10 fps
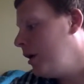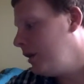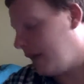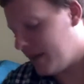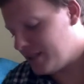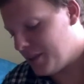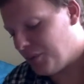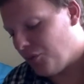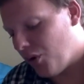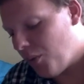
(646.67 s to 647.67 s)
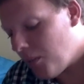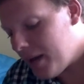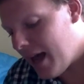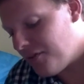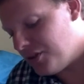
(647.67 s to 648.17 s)
like I said before, what we
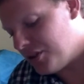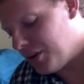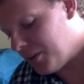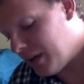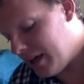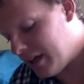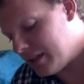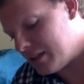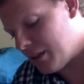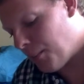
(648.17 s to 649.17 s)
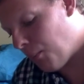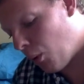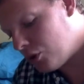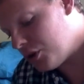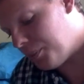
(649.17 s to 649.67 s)
have to do is
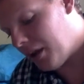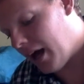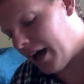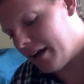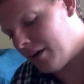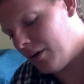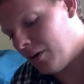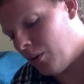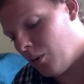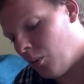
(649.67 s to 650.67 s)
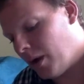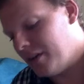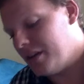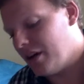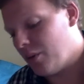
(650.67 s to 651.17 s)
multiply one
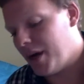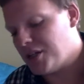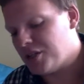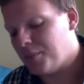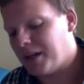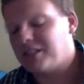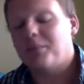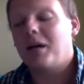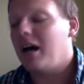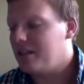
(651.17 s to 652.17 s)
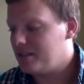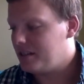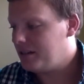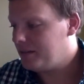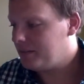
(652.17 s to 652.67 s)
of the equations by some
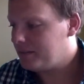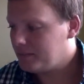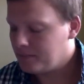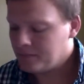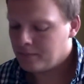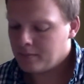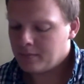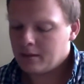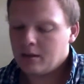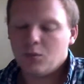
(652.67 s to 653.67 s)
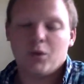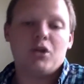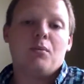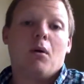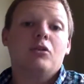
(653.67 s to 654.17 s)
constant. When
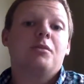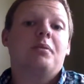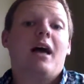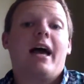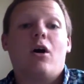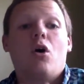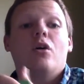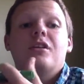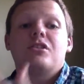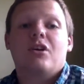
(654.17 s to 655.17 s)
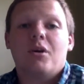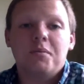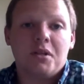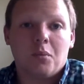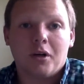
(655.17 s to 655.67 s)
you multiply all the
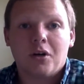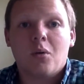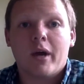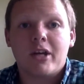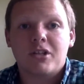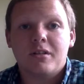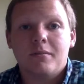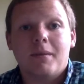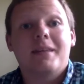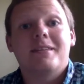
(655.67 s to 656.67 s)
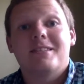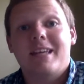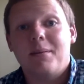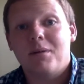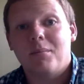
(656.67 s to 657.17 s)
terms in one equation by the
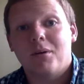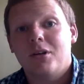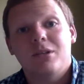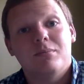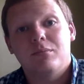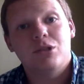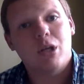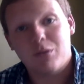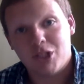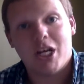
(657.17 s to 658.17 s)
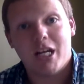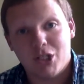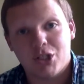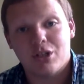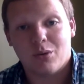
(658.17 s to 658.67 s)
same number, you don't
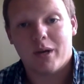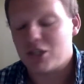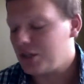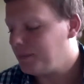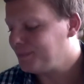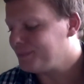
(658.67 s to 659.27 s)
change the equation.